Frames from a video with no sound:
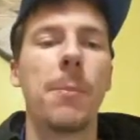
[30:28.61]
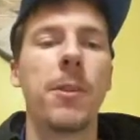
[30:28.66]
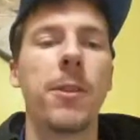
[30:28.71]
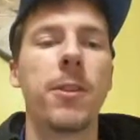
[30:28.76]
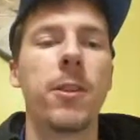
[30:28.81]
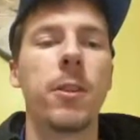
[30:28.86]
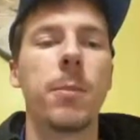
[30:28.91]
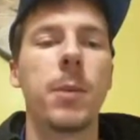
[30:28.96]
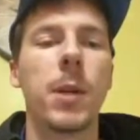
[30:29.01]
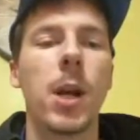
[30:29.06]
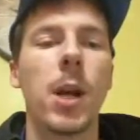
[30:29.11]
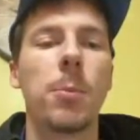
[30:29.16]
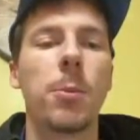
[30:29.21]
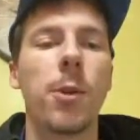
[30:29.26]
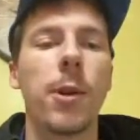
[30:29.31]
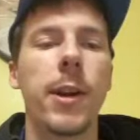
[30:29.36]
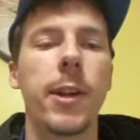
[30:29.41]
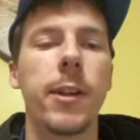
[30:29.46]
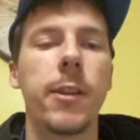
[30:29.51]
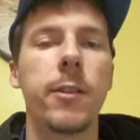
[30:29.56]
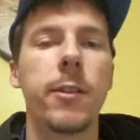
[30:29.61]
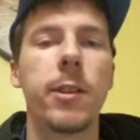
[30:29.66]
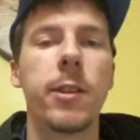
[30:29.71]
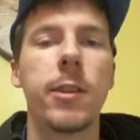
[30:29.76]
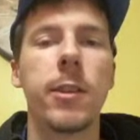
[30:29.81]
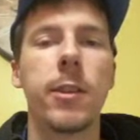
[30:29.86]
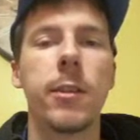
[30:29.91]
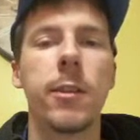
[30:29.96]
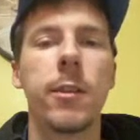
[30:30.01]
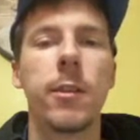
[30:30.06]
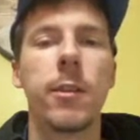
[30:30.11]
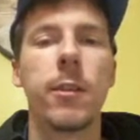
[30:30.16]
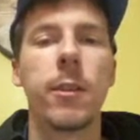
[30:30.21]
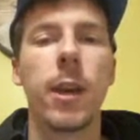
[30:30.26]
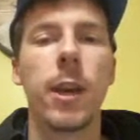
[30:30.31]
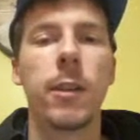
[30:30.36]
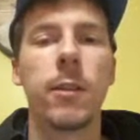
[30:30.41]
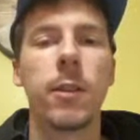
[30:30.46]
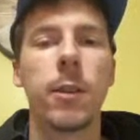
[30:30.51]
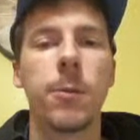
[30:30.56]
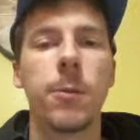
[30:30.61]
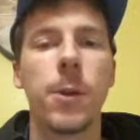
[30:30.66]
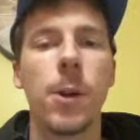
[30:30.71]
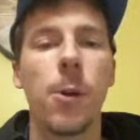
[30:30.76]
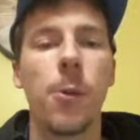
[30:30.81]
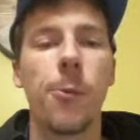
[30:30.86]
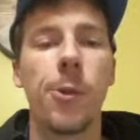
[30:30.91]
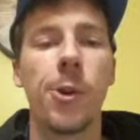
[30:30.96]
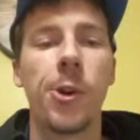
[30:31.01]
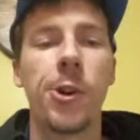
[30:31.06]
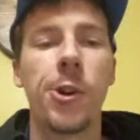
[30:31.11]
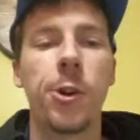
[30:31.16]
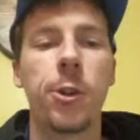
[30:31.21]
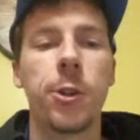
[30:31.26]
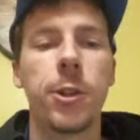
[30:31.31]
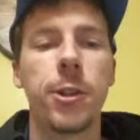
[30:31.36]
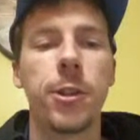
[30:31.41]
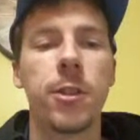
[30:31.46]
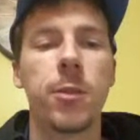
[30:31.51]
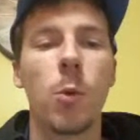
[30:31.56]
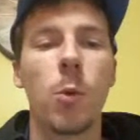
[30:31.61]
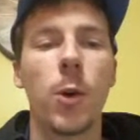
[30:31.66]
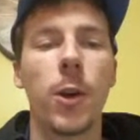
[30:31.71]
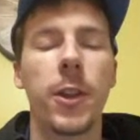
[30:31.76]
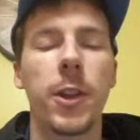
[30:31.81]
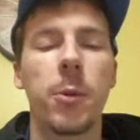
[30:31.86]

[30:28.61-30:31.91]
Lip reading: This has been upgraded. You see, this is as of, very early this morning.